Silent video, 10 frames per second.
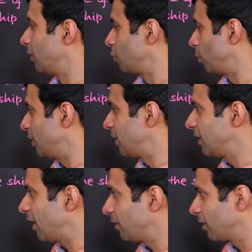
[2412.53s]
So this
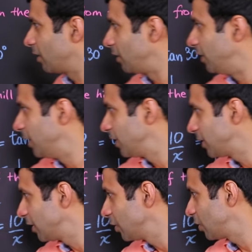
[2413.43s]
is our
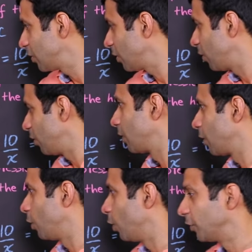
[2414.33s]
distance
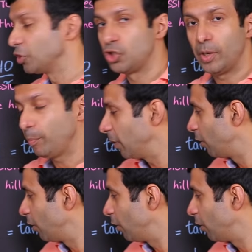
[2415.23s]
of the ship